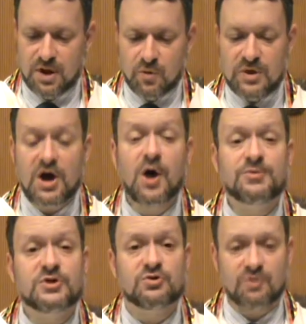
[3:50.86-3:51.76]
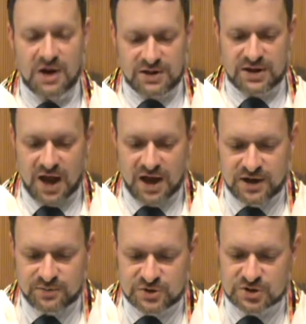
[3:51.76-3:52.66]
We helped to direct the
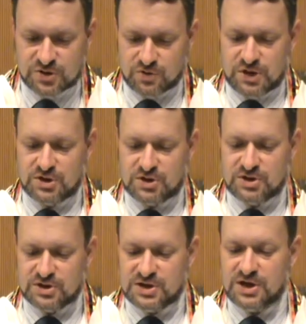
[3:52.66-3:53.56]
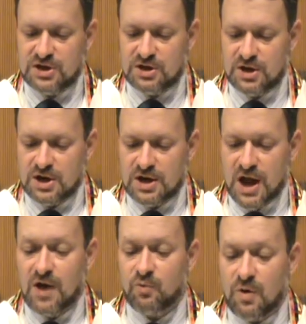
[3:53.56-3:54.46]
items and donations needed,
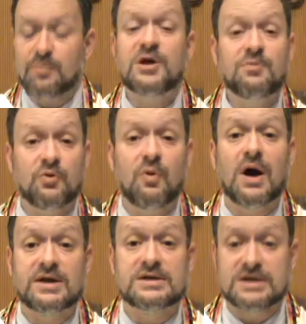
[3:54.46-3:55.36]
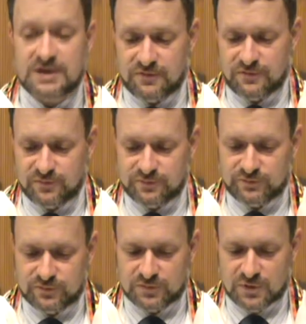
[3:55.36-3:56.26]
not what people wanted to give.
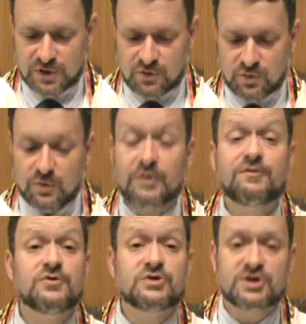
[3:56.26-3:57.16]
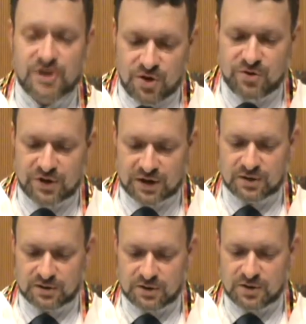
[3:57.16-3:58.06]
We refused
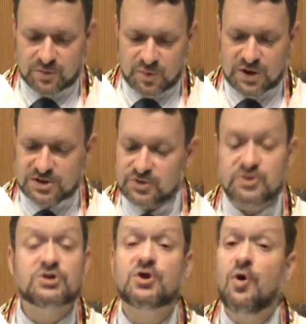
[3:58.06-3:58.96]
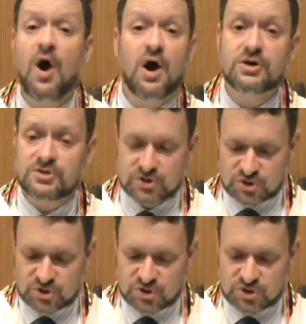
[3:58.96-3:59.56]
clothing because it was so hard to